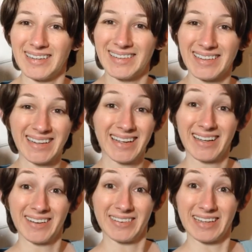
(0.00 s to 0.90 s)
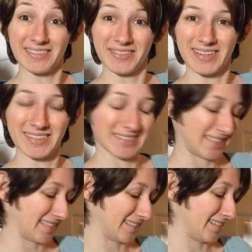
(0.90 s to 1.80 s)
So, without further
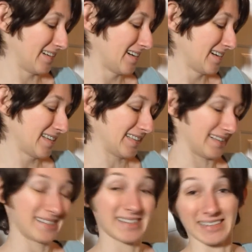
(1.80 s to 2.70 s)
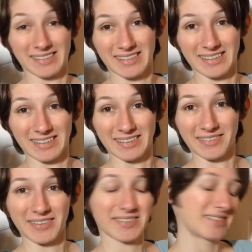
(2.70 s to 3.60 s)
ado, let's get started.
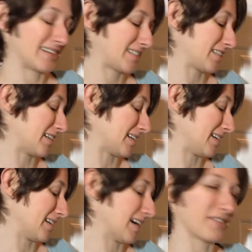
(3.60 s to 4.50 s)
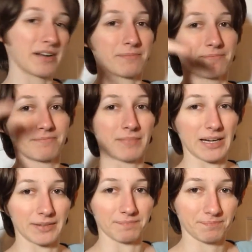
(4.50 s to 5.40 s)
The first question on here, I've got my
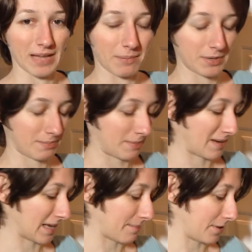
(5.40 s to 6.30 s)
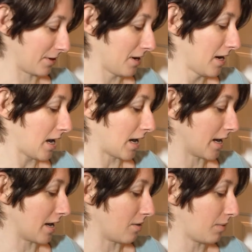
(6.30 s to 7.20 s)
laptop on my lap here.
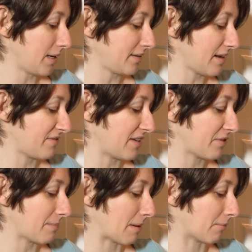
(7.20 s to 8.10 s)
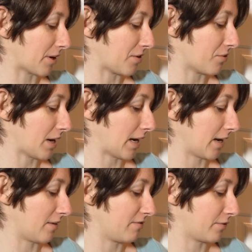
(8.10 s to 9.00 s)
Uh, what is a favorite memory you
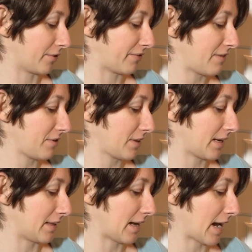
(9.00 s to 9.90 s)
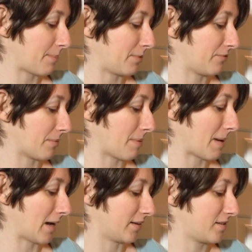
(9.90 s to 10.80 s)
have or favorite thing that happened from the
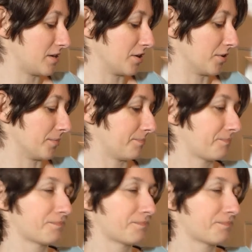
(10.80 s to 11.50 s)
past year?